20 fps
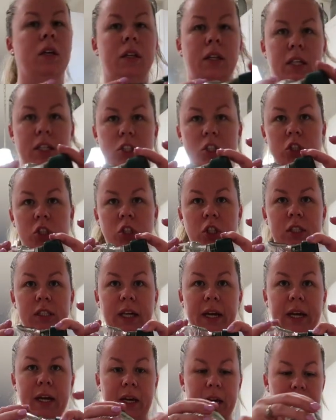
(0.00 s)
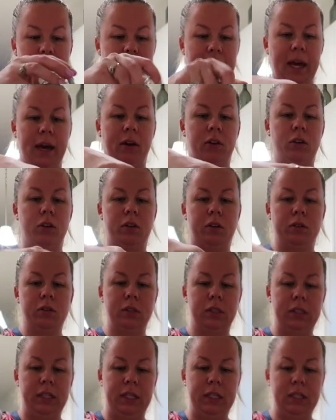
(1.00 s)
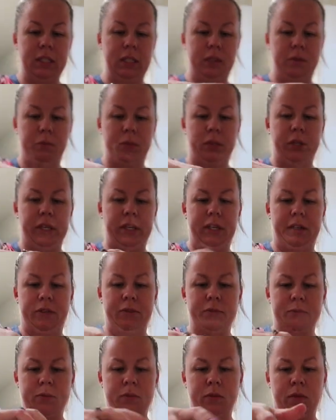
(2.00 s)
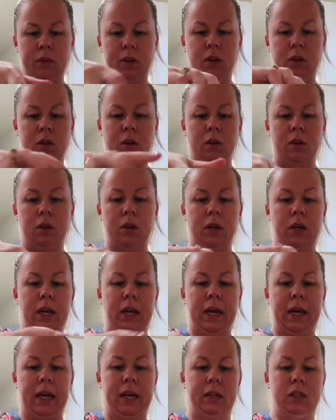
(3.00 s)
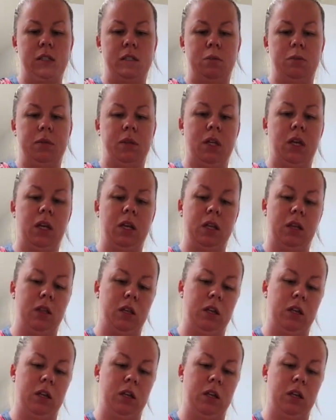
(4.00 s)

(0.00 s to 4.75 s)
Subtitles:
This is just like an Italian seasoning blend. Gonna add some of that in